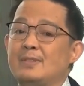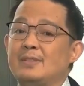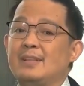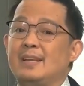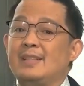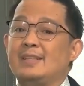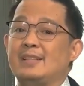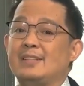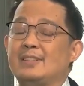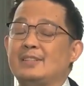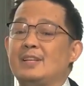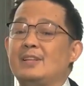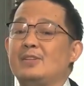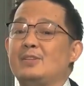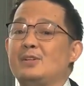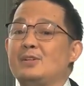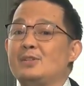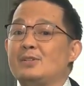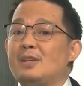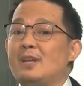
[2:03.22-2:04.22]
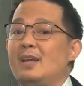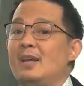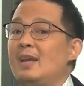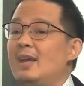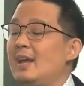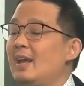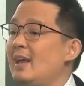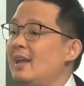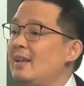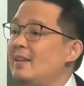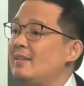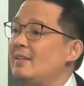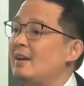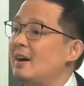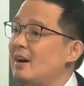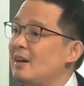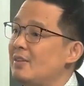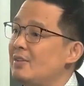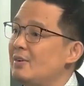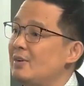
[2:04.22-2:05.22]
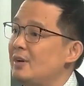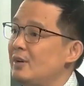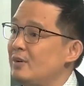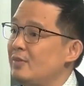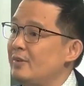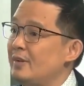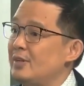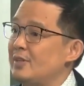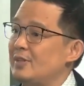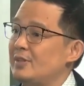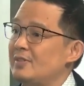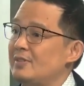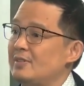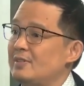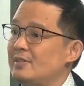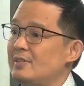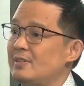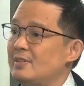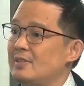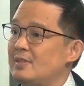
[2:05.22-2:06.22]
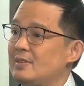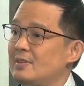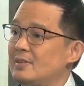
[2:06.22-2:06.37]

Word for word: data centers, and other innovations. Thank you,